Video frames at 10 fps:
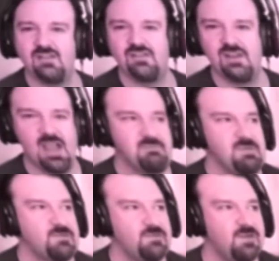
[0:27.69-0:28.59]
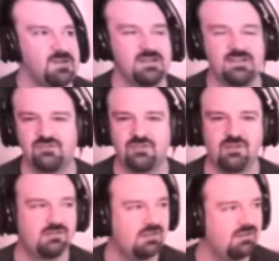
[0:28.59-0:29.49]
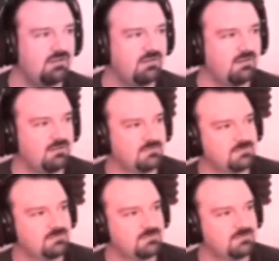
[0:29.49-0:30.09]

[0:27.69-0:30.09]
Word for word: That is an epic fucking intro, dude.